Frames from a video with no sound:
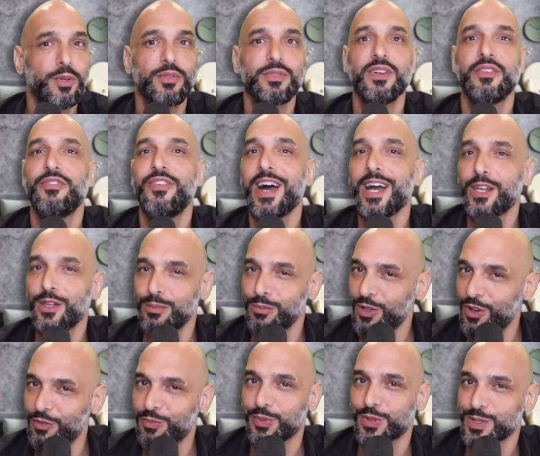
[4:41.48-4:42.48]
of the vacuum
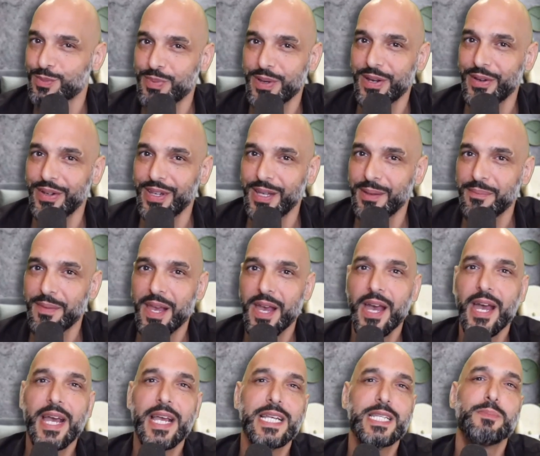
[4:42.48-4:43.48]
law of prosperity
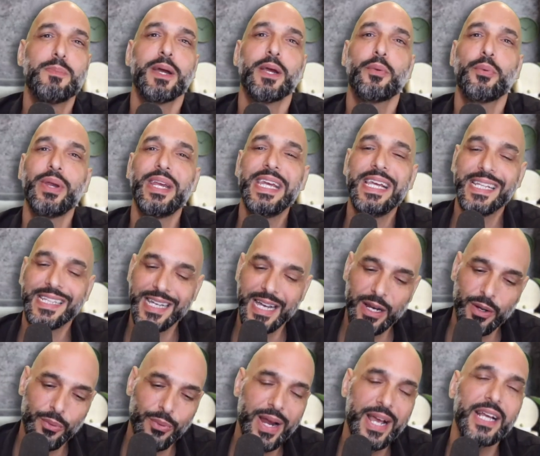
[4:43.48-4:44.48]
is by reading
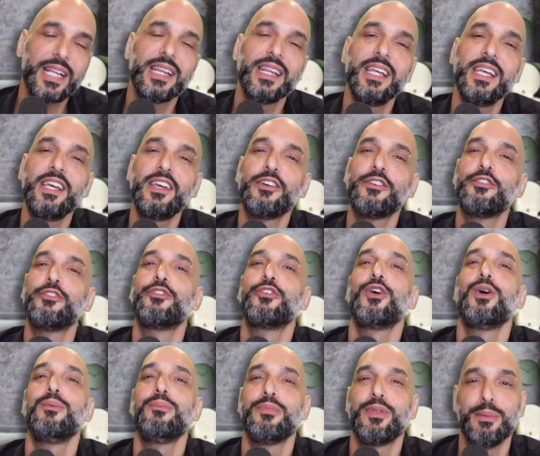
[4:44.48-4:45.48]
directly
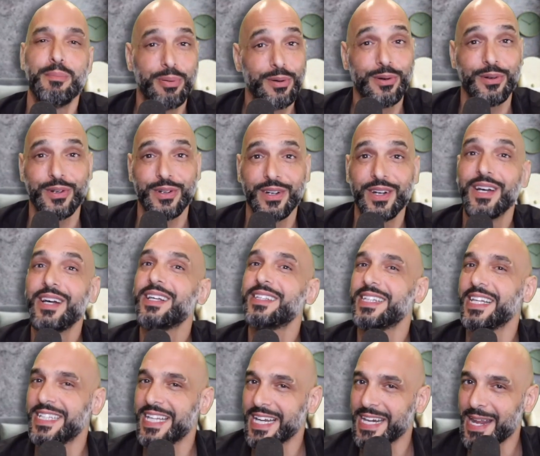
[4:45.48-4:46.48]
from the book,
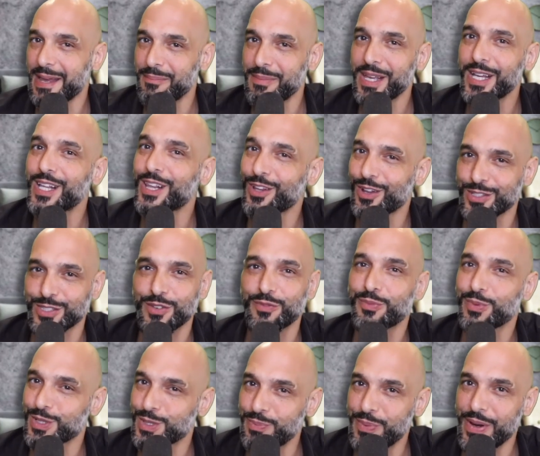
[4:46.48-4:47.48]
The Dynamic Laws of
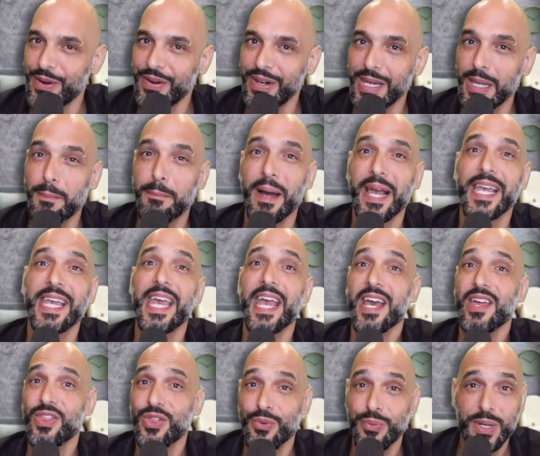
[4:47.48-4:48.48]
Prosperity by
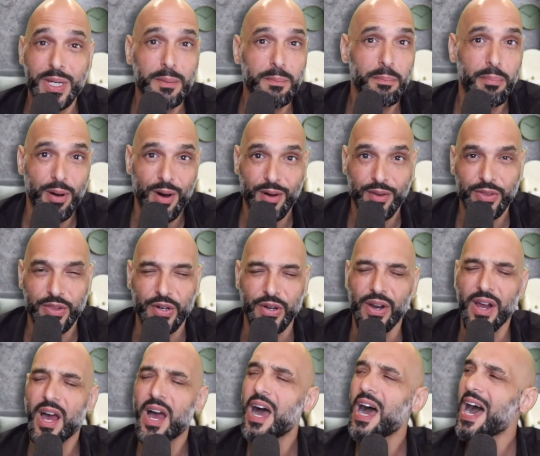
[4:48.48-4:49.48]
Catherine Ponder.
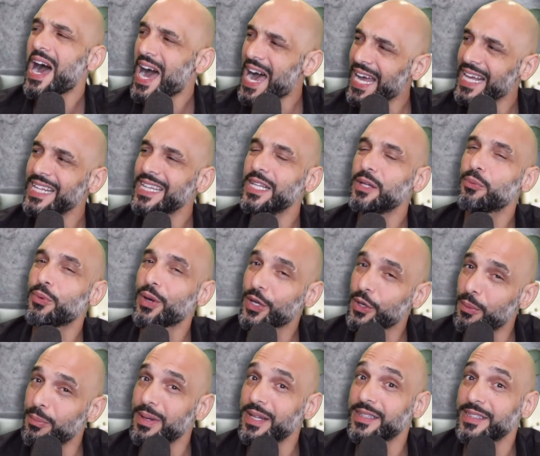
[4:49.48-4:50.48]
Highly
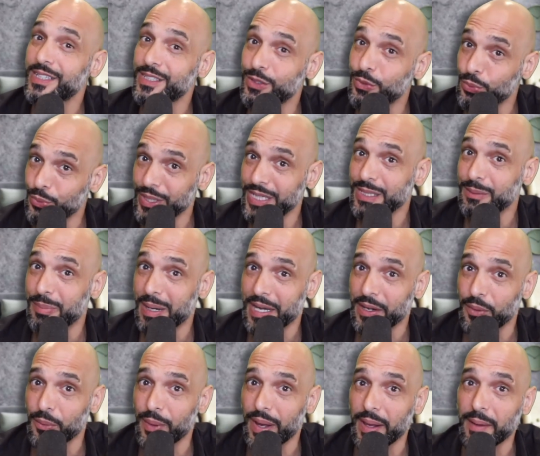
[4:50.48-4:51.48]
recommended read, by
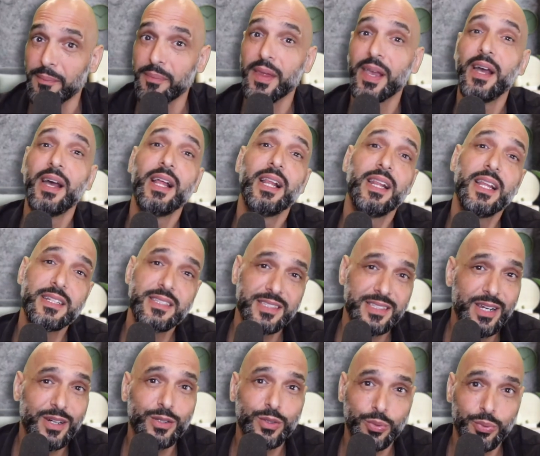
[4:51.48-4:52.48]
the way. Let's
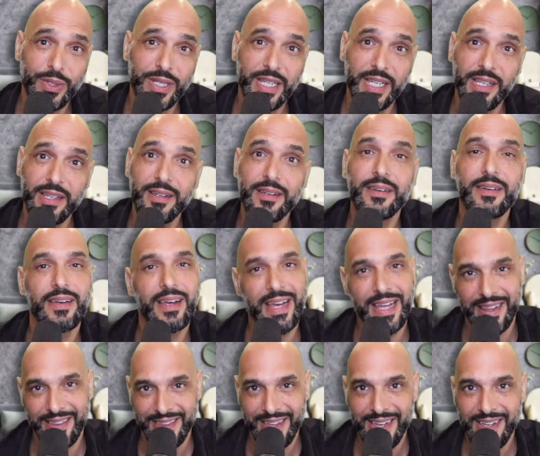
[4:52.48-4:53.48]
start reading
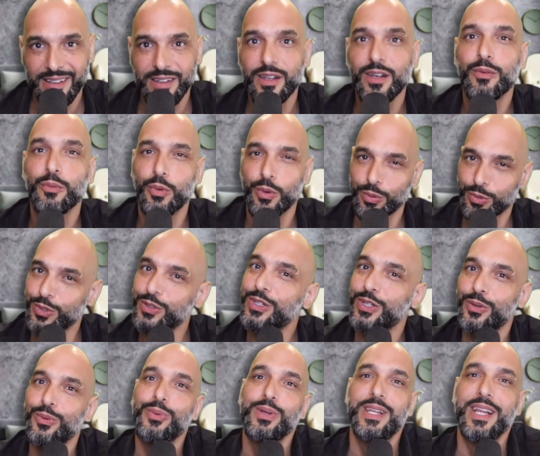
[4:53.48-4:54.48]
and then we'll
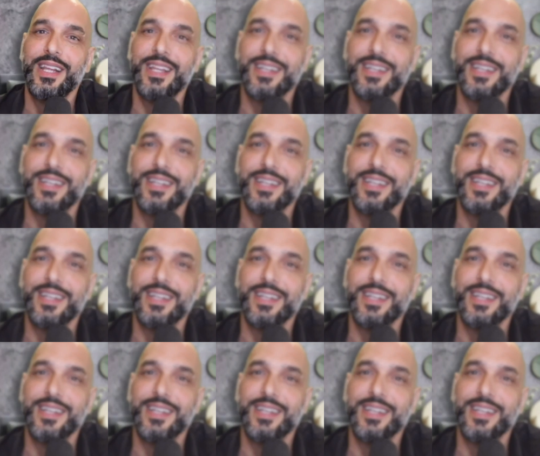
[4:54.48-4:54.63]
continue with the